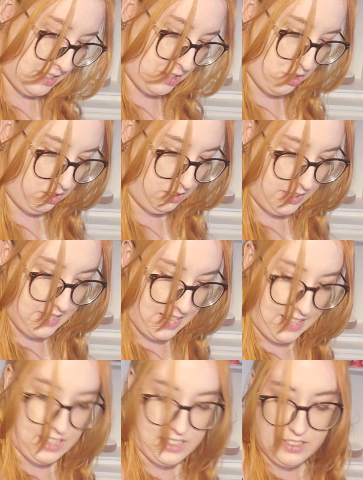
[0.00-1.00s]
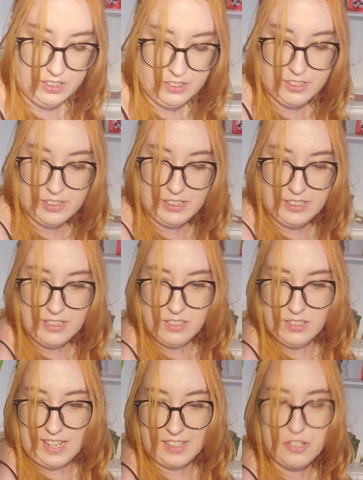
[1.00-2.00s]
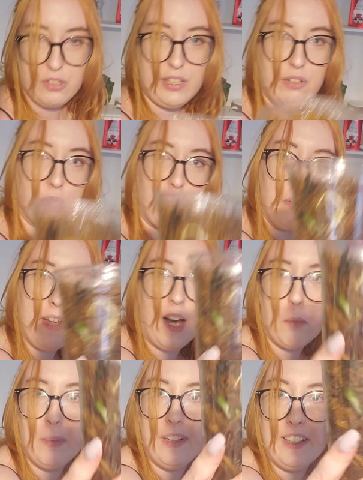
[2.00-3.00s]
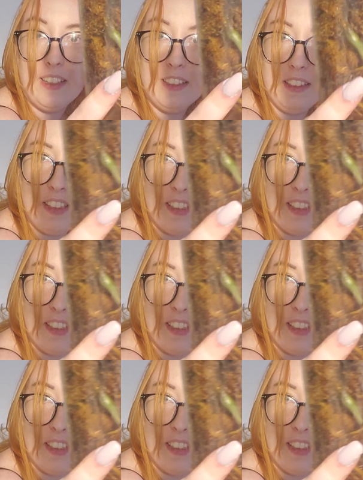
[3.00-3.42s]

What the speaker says: actually dead. There is actually growth happening in